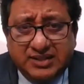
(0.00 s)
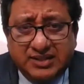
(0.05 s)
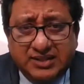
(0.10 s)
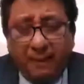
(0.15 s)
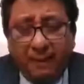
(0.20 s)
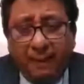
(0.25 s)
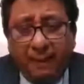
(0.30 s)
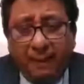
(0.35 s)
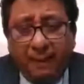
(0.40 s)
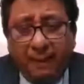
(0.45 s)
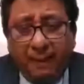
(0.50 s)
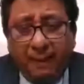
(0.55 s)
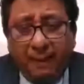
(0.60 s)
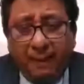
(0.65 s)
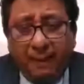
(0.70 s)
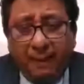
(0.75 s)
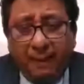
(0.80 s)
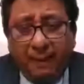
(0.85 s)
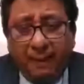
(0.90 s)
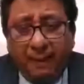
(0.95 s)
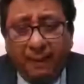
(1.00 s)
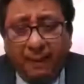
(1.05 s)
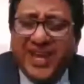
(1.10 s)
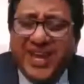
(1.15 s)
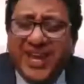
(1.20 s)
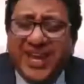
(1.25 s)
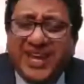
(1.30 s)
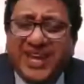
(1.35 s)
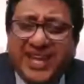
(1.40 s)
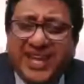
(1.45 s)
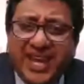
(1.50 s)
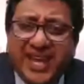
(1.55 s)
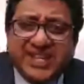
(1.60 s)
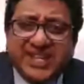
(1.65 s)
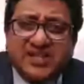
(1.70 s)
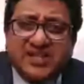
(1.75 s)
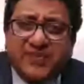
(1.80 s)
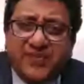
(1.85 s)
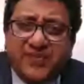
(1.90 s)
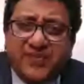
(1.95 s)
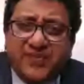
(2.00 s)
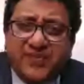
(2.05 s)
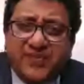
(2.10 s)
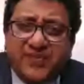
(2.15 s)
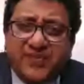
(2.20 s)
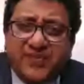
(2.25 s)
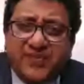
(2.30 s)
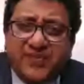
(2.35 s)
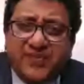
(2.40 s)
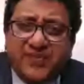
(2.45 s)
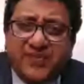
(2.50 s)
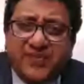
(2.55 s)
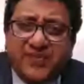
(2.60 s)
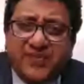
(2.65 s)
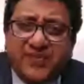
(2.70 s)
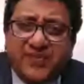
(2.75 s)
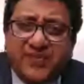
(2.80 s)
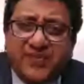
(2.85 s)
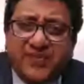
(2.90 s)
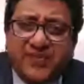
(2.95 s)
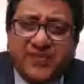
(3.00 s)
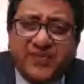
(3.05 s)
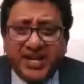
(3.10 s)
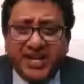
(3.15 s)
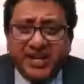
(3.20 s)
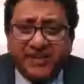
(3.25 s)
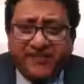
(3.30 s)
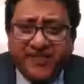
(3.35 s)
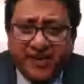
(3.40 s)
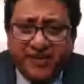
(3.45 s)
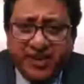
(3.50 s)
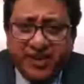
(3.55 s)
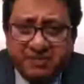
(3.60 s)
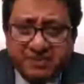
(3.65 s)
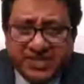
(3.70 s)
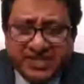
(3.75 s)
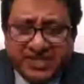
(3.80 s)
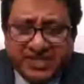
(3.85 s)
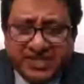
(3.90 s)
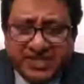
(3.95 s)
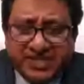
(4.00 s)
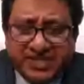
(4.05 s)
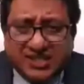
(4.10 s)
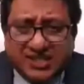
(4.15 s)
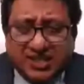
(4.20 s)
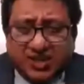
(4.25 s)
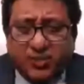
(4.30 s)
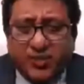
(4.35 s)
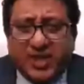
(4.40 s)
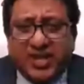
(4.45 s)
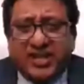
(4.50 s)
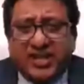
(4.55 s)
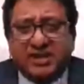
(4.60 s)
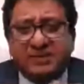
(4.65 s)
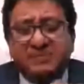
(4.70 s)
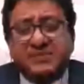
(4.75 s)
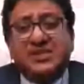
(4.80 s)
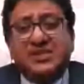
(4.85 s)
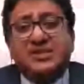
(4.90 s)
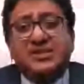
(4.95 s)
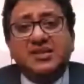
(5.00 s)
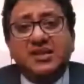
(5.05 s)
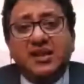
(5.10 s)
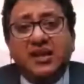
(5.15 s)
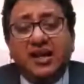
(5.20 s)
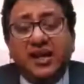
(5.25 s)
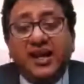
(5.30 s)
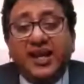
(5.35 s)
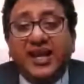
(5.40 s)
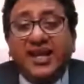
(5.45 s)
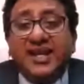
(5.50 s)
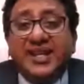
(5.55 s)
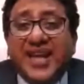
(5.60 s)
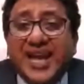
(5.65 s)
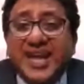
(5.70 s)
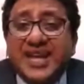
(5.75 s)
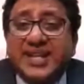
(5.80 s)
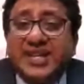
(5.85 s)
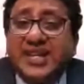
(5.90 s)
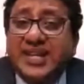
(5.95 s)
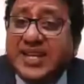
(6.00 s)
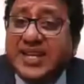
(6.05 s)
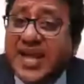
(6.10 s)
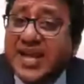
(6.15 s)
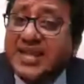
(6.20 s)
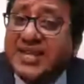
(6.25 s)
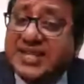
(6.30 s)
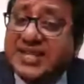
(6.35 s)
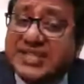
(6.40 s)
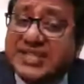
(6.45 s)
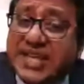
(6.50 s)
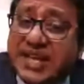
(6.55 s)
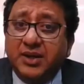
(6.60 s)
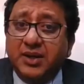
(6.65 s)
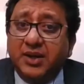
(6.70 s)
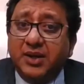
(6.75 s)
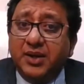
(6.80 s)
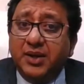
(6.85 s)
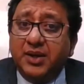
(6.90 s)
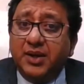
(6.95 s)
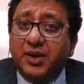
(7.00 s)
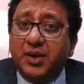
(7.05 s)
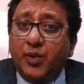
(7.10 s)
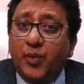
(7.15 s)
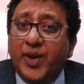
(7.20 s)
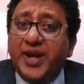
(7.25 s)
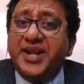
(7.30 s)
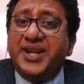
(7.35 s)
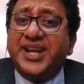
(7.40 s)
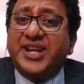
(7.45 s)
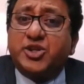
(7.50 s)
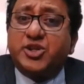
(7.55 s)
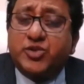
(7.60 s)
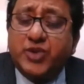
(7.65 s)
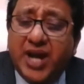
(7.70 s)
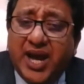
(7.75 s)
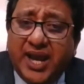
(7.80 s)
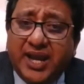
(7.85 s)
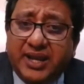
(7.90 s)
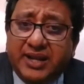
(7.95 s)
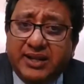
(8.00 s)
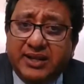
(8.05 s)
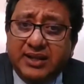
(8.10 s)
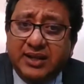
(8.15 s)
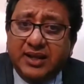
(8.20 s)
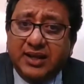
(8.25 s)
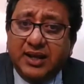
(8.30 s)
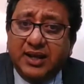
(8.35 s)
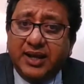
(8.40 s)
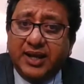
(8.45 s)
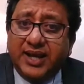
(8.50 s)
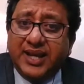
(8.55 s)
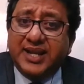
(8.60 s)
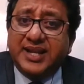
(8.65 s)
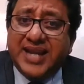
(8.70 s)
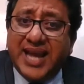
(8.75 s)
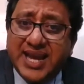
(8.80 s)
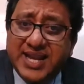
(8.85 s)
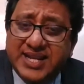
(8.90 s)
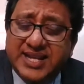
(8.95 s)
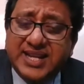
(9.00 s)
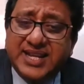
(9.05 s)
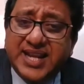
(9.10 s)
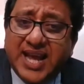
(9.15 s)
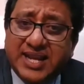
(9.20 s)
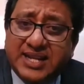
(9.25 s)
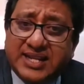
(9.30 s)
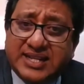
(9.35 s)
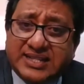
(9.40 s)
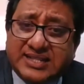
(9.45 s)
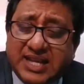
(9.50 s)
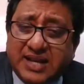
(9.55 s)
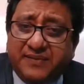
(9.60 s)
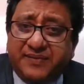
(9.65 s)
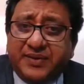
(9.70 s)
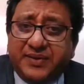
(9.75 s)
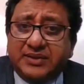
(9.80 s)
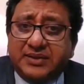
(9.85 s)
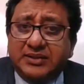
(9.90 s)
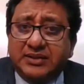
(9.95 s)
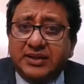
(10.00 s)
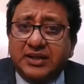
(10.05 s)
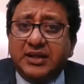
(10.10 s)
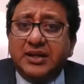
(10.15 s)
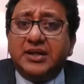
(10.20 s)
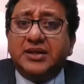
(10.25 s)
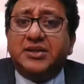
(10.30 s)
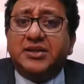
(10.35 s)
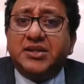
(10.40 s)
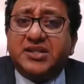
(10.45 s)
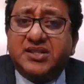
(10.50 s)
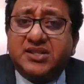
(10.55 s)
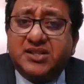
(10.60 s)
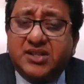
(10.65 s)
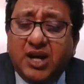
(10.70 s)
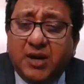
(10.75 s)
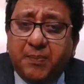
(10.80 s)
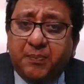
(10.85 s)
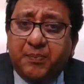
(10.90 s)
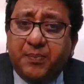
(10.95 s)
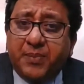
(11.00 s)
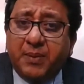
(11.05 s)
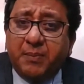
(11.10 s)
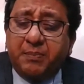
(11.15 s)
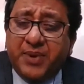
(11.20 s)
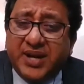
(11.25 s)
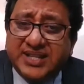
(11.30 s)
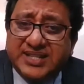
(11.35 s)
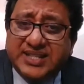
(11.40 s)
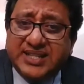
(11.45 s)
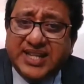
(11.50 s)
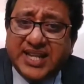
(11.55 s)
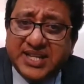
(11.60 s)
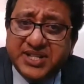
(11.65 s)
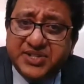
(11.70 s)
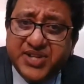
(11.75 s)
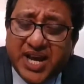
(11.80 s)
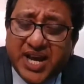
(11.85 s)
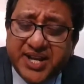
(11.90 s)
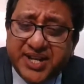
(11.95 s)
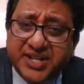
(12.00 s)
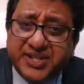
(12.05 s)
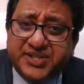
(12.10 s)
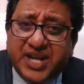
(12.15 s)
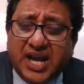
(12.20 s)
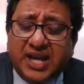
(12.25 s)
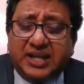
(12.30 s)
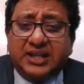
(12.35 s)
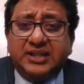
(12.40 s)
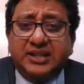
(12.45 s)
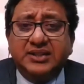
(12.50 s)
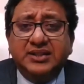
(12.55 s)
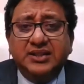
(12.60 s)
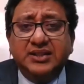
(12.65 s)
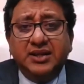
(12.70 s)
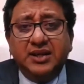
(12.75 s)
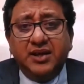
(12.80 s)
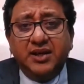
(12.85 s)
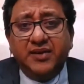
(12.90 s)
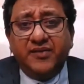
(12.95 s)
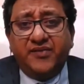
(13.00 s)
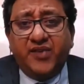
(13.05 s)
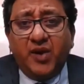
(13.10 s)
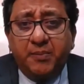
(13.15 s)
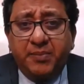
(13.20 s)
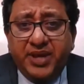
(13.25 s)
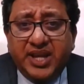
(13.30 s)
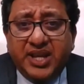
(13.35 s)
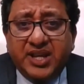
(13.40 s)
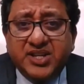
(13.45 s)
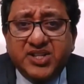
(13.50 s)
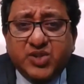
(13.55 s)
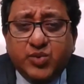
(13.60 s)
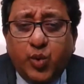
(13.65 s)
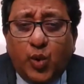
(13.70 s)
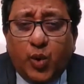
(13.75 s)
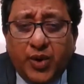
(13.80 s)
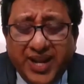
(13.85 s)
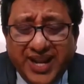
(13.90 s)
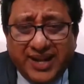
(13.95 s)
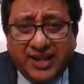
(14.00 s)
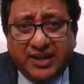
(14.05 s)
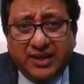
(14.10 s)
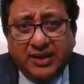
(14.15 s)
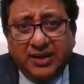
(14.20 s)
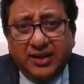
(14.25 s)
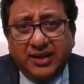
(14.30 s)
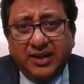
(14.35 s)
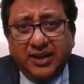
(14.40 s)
of a case filed by the very Mr. Basil Williams in 1997, when they tried in 1997 to stop President Janet Jagan from being sworn in.